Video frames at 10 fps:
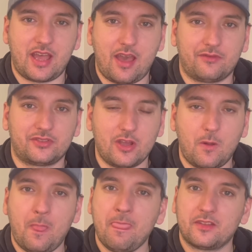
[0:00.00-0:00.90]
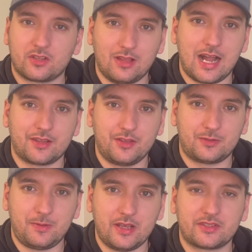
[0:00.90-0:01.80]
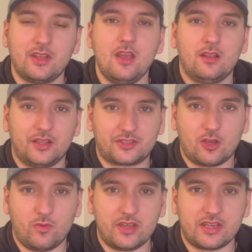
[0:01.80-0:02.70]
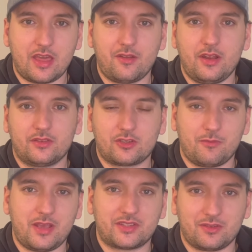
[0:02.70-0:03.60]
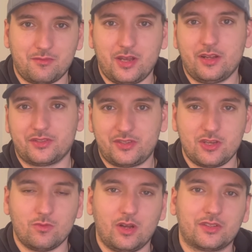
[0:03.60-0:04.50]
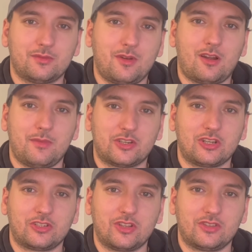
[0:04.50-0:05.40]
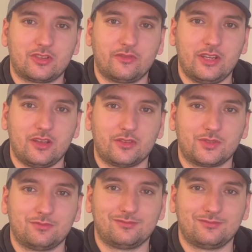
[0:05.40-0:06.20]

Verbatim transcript: a half. So let's go lock in those picks. Let's go win together today. Let's go make some money. I'll see you all tomorrow. Make sure to check those other videos.